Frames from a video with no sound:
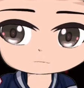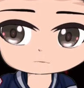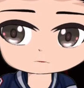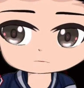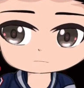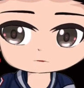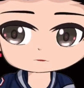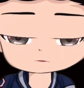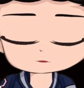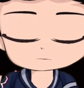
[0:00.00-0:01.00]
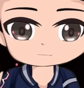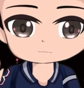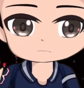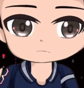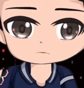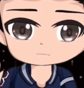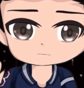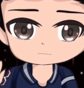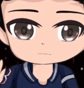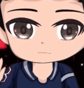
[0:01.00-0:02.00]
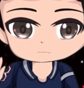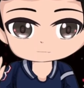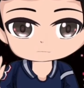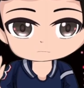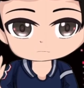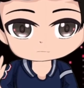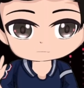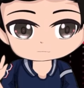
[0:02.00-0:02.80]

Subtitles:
Because the only people who are really suffering is your kids